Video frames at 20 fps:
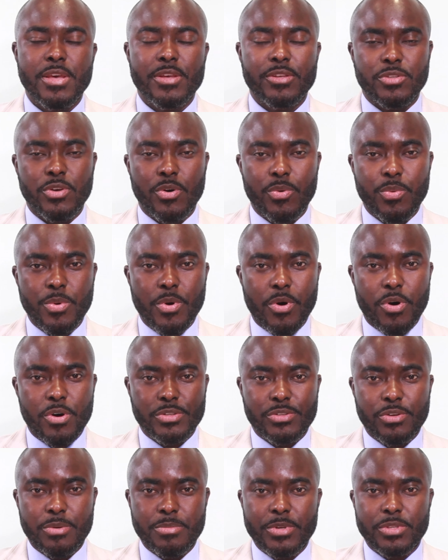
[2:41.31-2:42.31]
So we'll
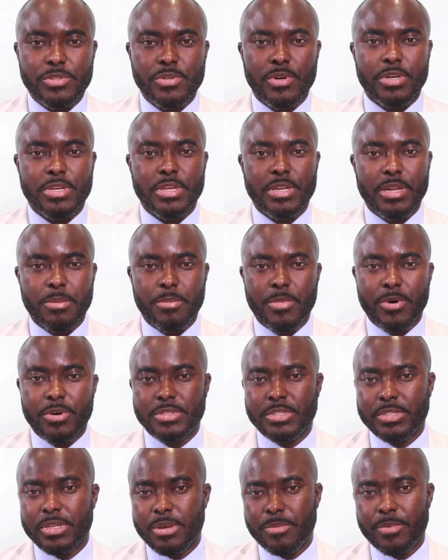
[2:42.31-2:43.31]
also be talking
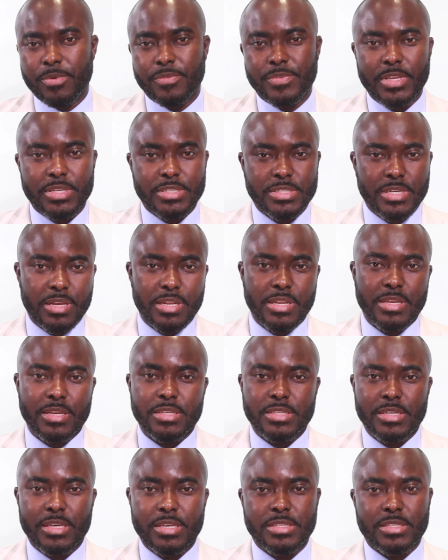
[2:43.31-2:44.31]
about some of the
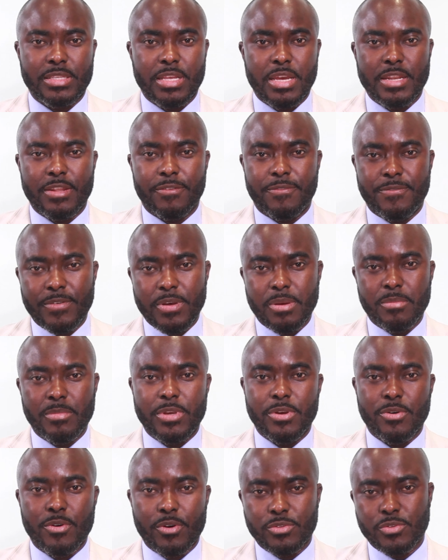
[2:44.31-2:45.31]
challenges that the
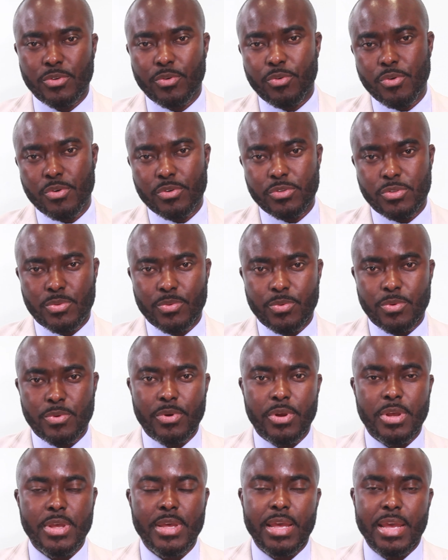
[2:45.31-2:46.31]
family also goes
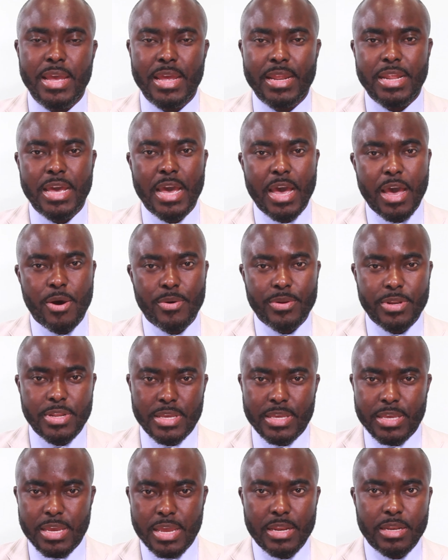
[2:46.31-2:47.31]
through and how
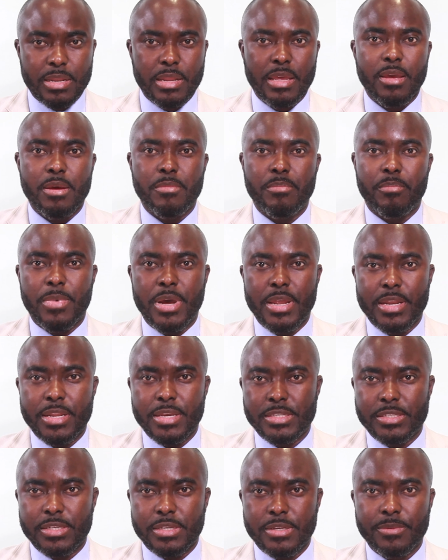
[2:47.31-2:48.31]
they can
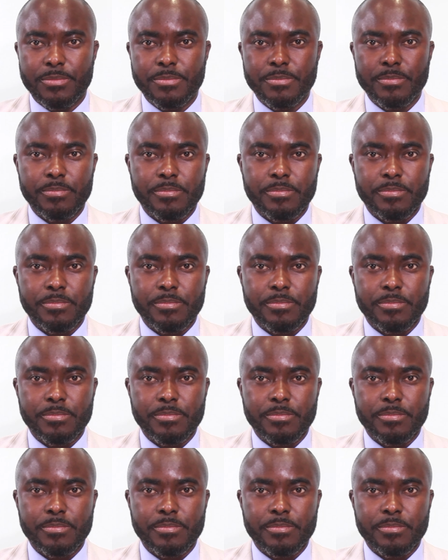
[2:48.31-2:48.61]
manage it.